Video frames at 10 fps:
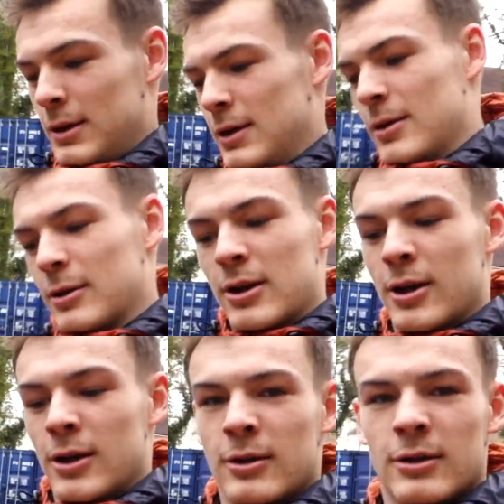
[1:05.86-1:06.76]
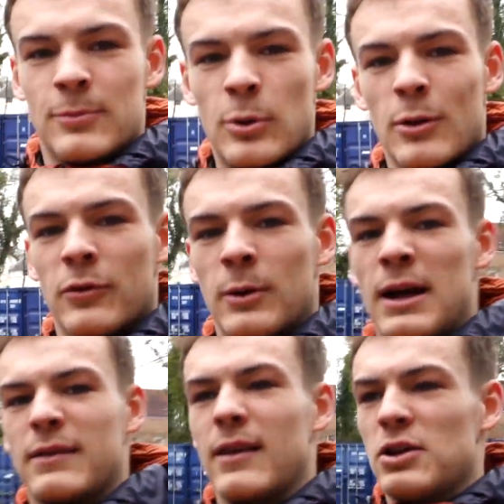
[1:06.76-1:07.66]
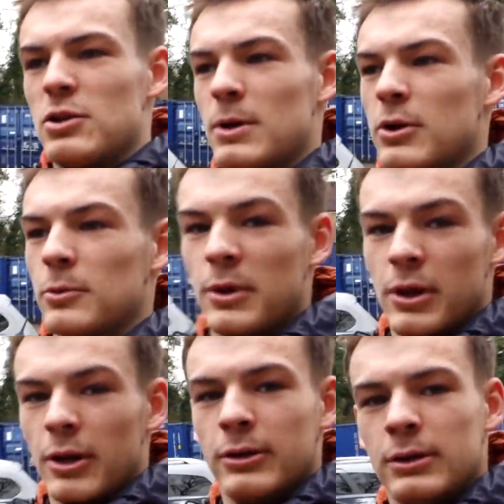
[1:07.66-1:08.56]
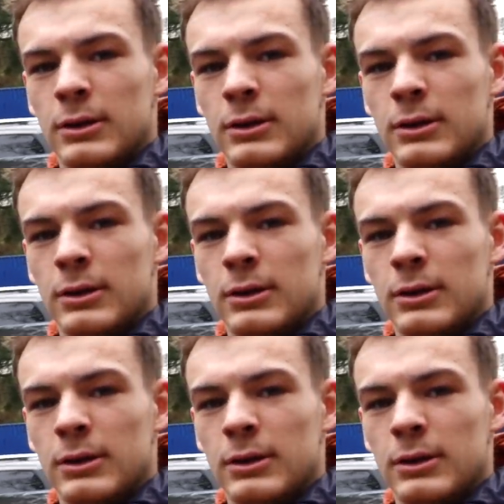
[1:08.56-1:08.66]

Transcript: I'm going to put him for a leg day. Should be a good one, though.